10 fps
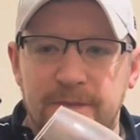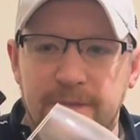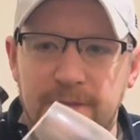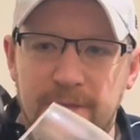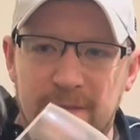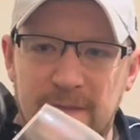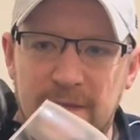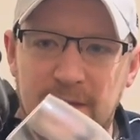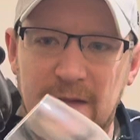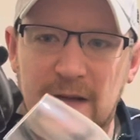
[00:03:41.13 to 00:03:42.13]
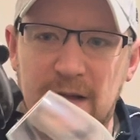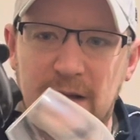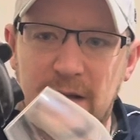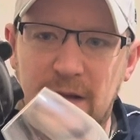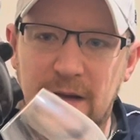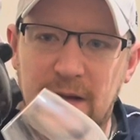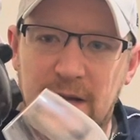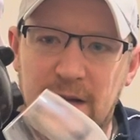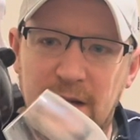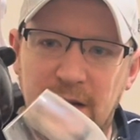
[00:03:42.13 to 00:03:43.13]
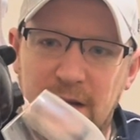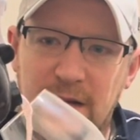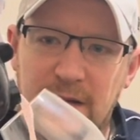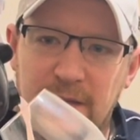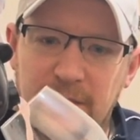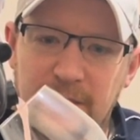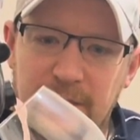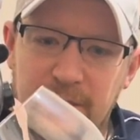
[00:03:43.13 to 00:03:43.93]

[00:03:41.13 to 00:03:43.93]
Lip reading: (silence)